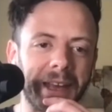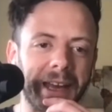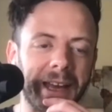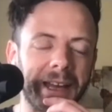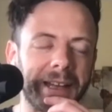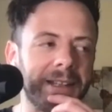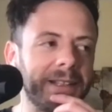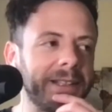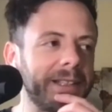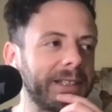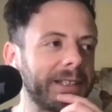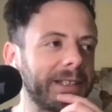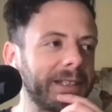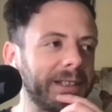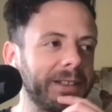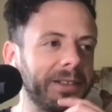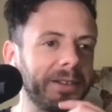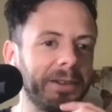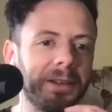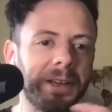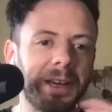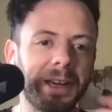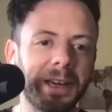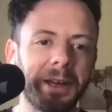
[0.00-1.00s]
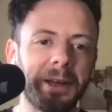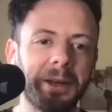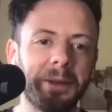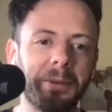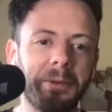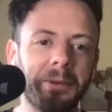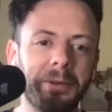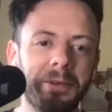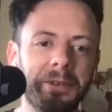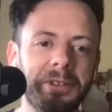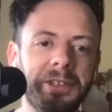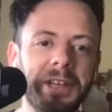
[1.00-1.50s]
And
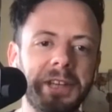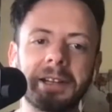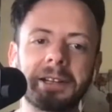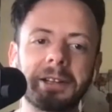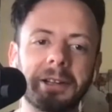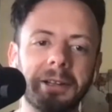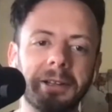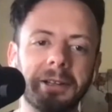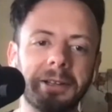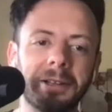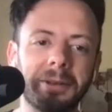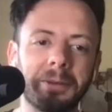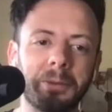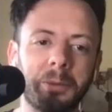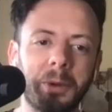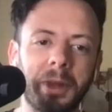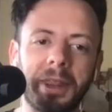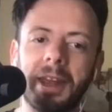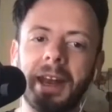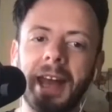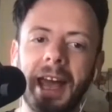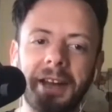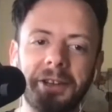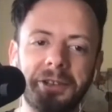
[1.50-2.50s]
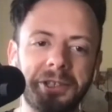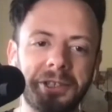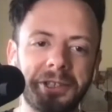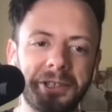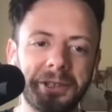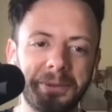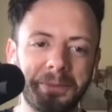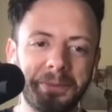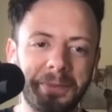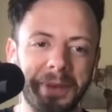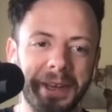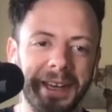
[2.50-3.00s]
gentle with an
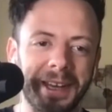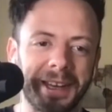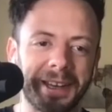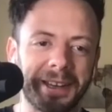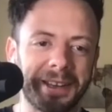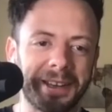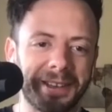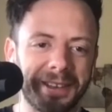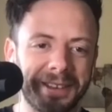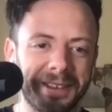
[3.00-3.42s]
edge being